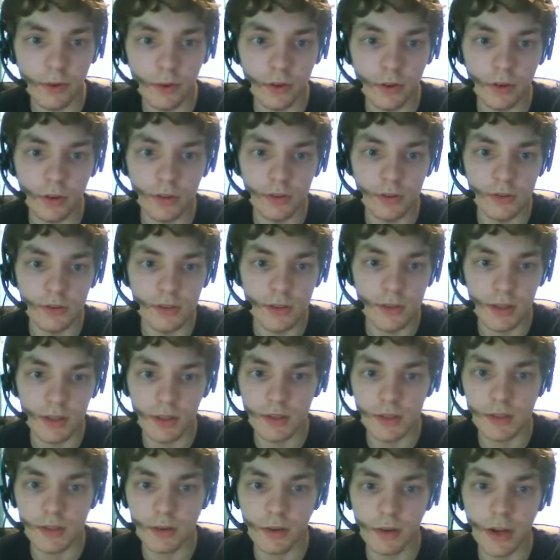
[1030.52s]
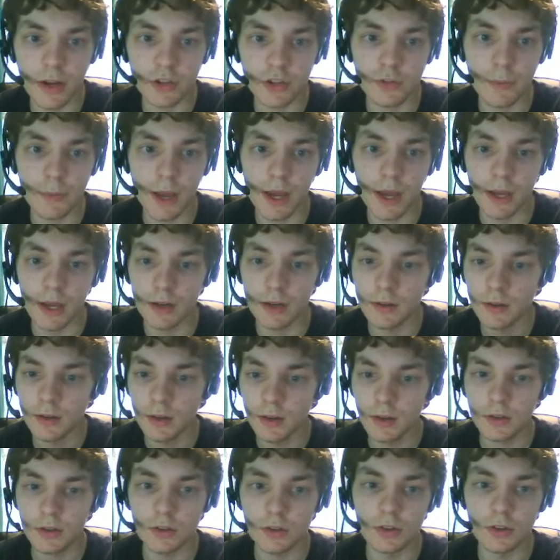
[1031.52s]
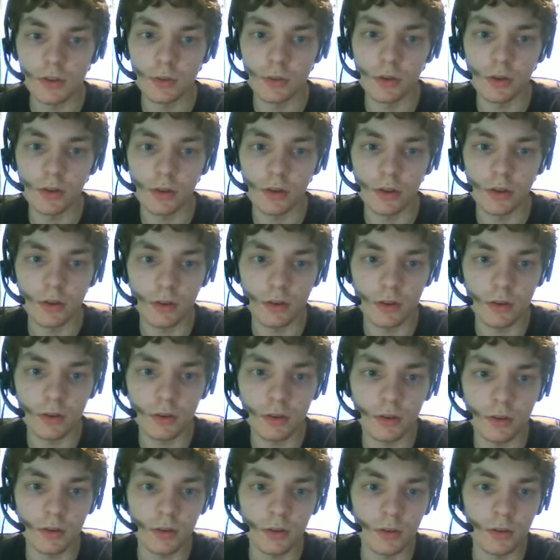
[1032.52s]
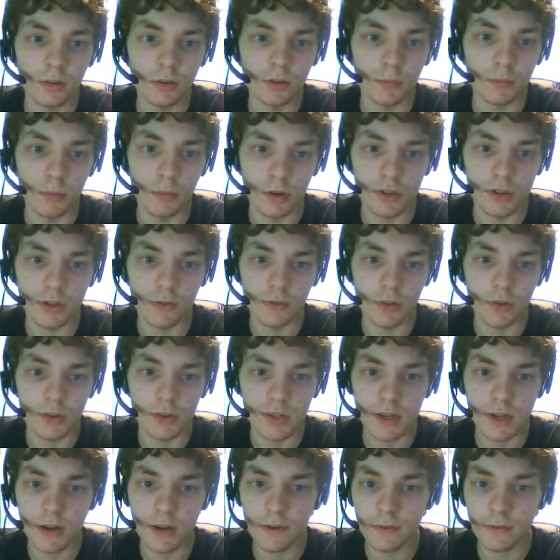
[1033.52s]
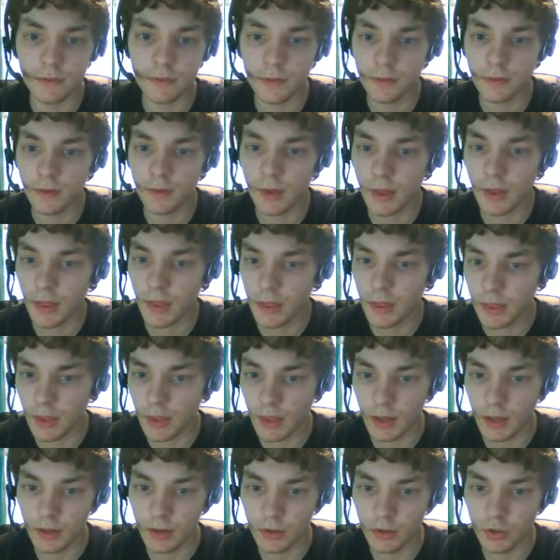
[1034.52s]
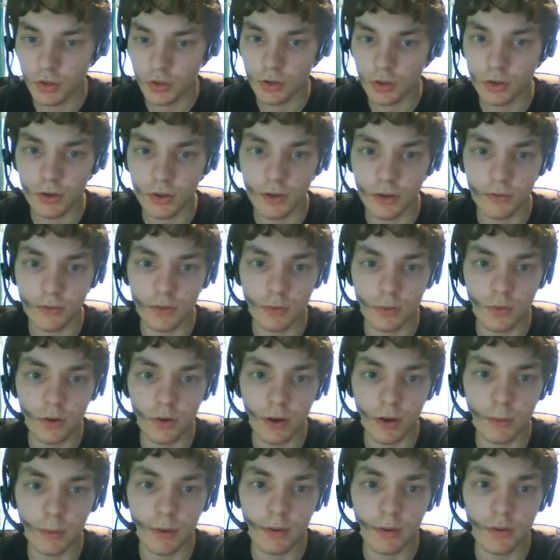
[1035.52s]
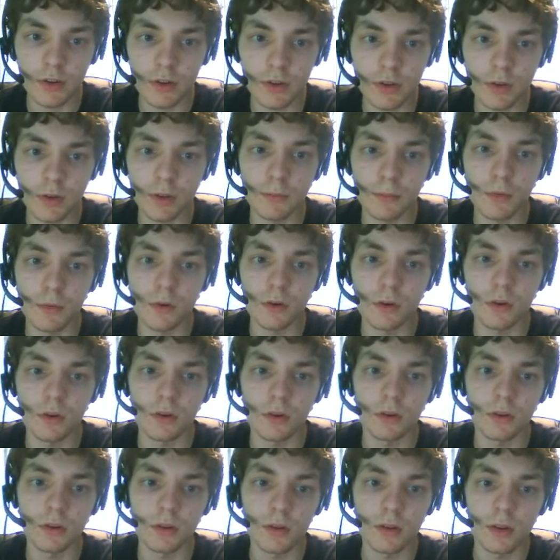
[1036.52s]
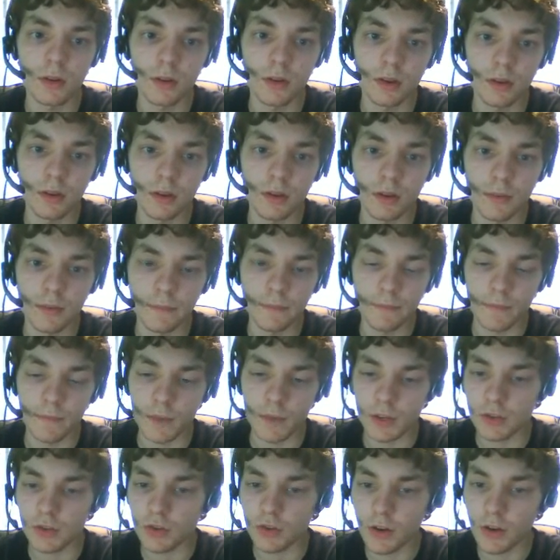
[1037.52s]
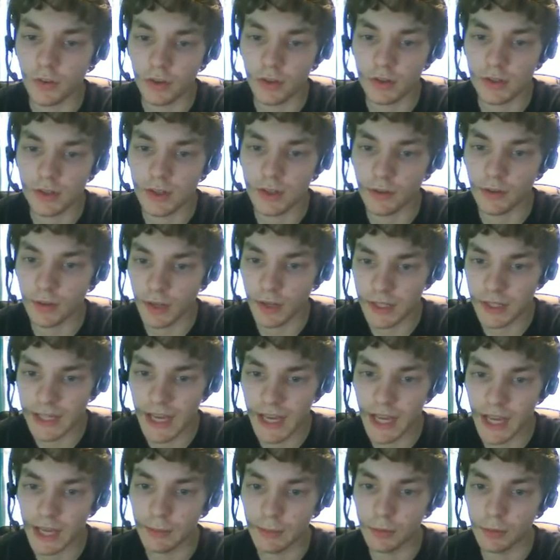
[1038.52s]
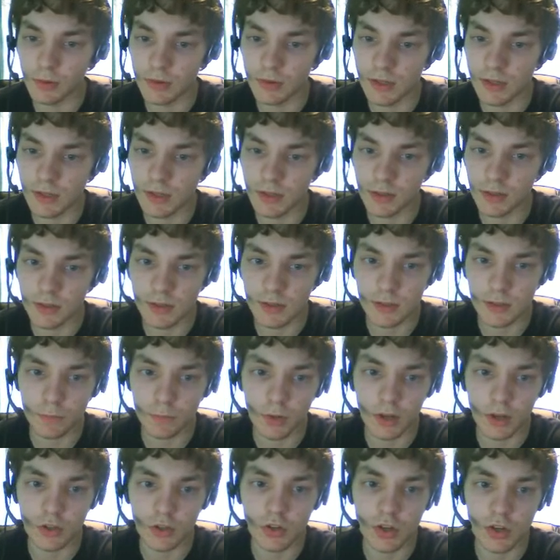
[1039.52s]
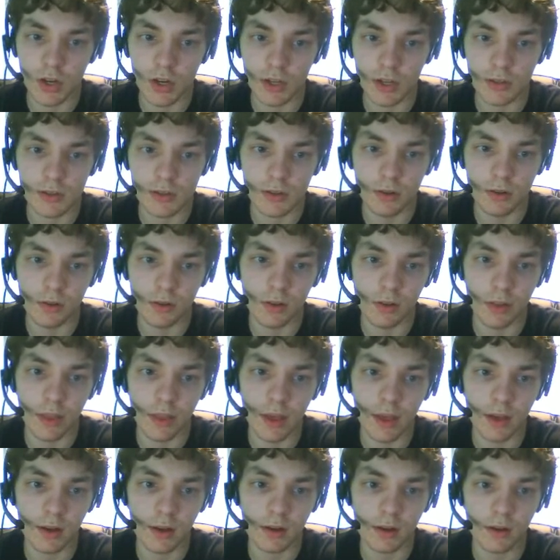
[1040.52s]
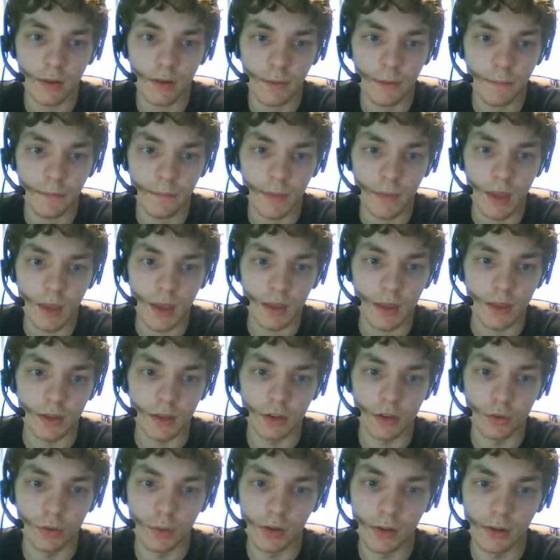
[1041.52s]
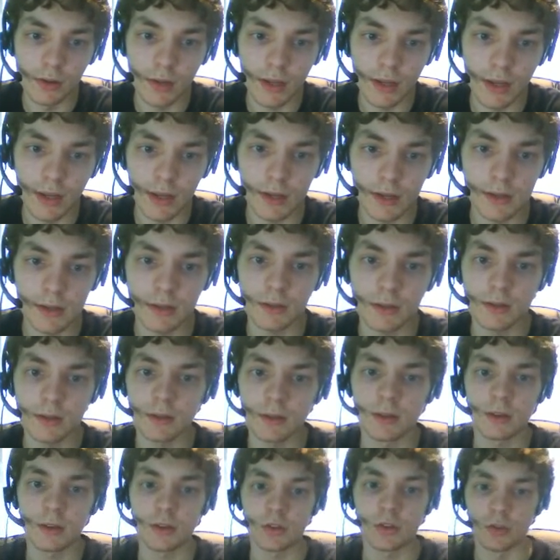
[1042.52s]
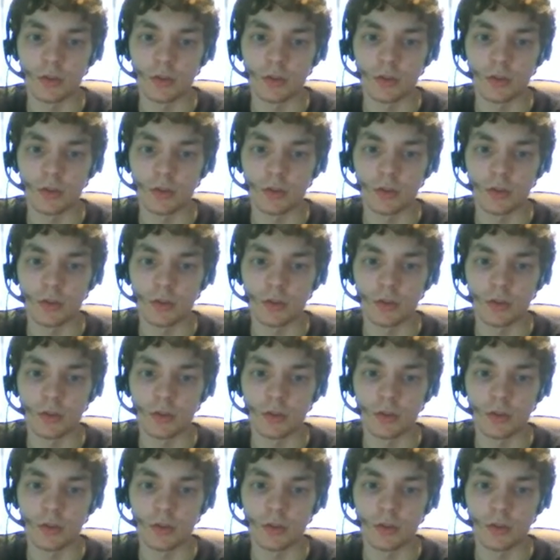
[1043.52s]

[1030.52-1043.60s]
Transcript: to use the scratch pad to do most of your stuff, then you shouldn't have to worry. But if you're doing more extravagant stuff like tables and spreadsheets and all of that, then you will need to